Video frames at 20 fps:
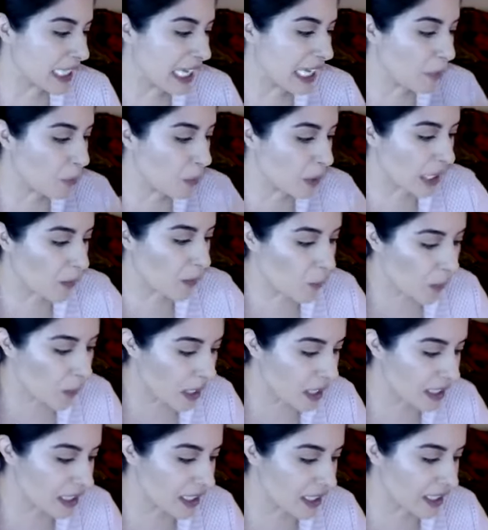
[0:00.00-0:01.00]
when I
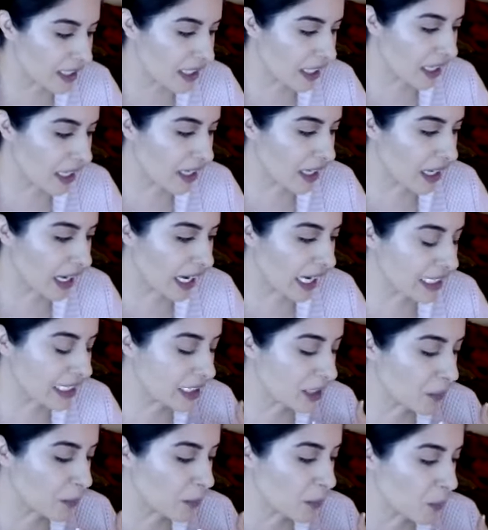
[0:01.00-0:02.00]
read it, I
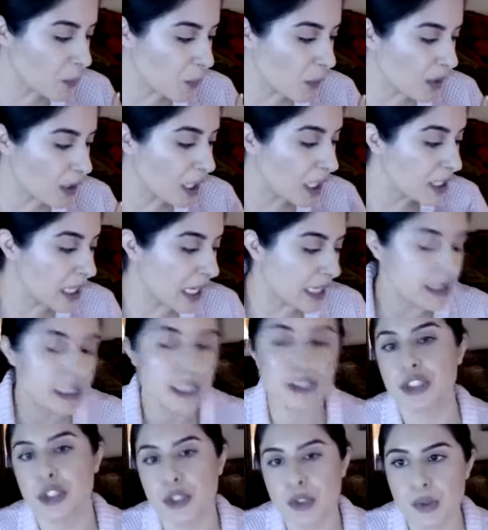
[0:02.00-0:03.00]
didn't connect it
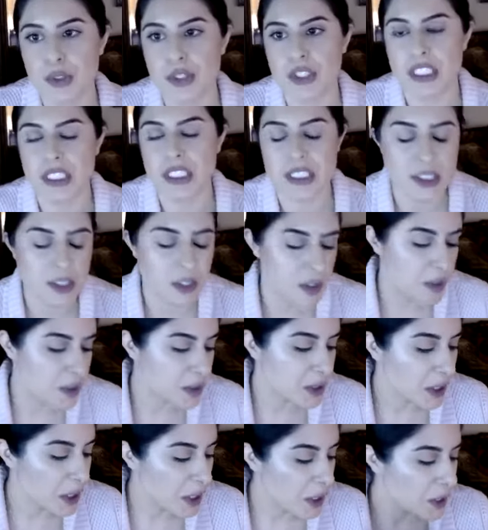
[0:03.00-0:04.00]
to user concerns.
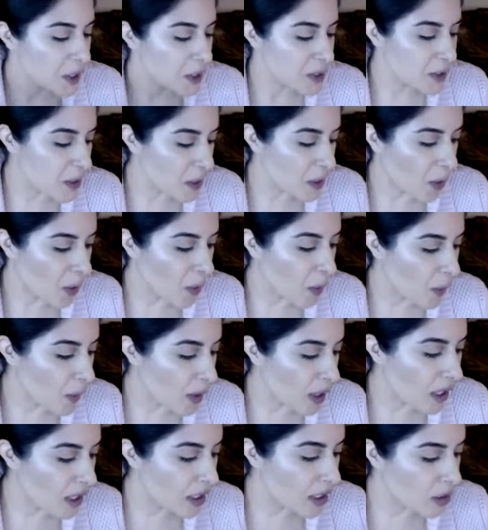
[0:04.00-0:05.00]
So,
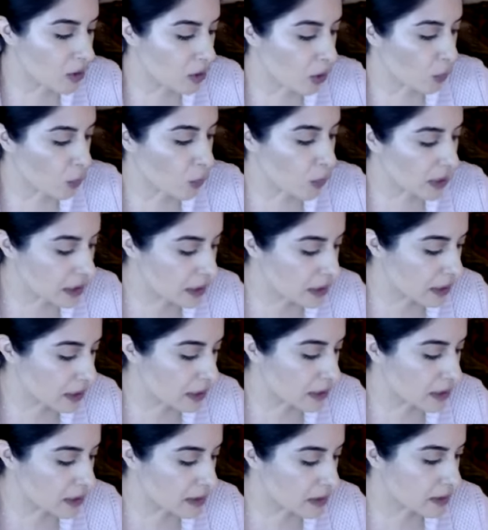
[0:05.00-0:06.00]
with
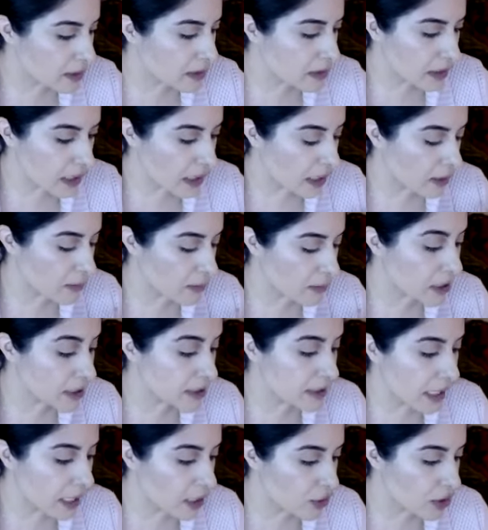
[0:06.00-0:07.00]
these
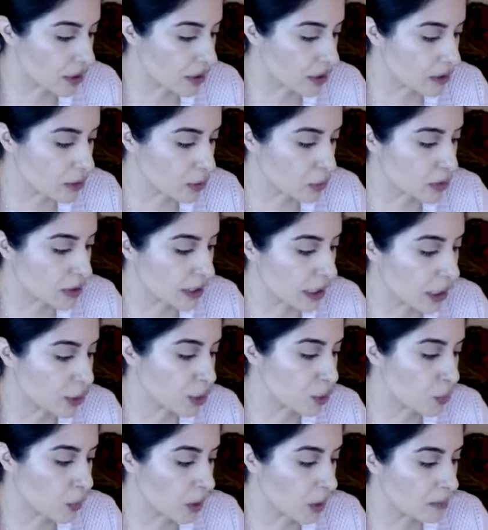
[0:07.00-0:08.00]
stages,
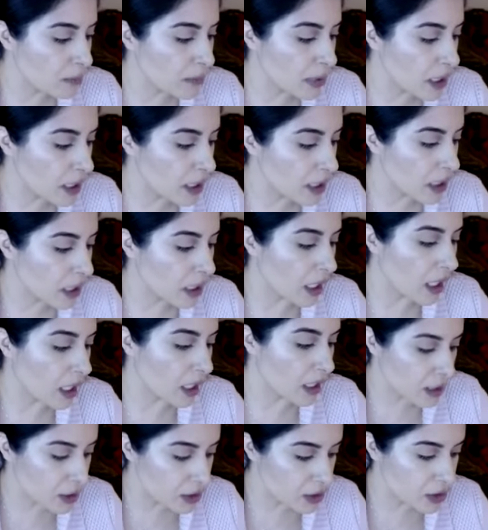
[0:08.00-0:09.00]
stages 1 being
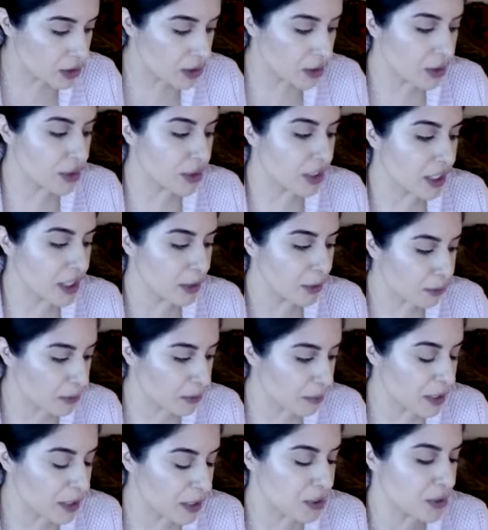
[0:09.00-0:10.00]
unconcerned,
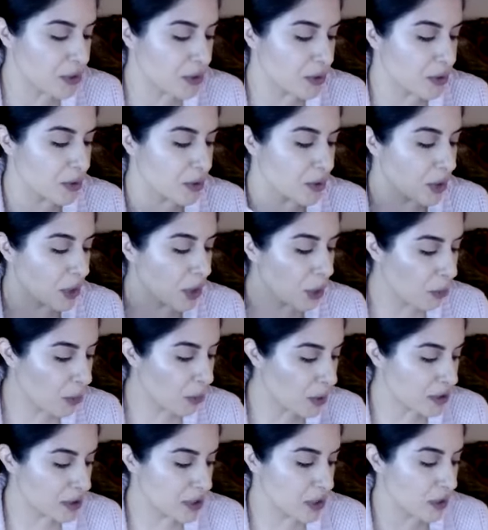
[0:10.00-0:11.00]
informational,
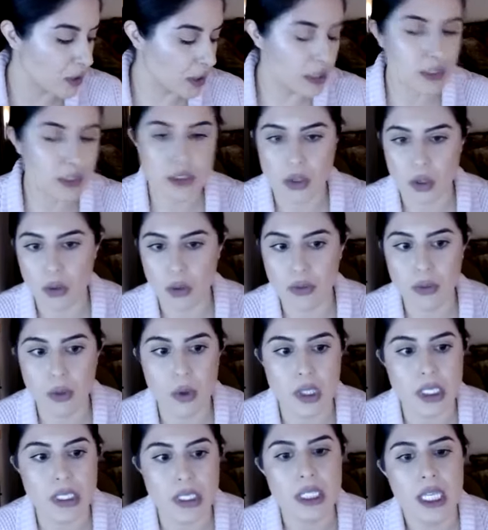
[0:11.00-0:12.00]
personal, and so
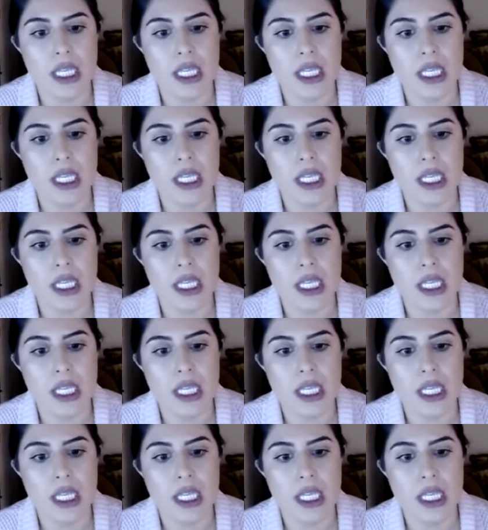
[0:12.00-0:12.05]
forth,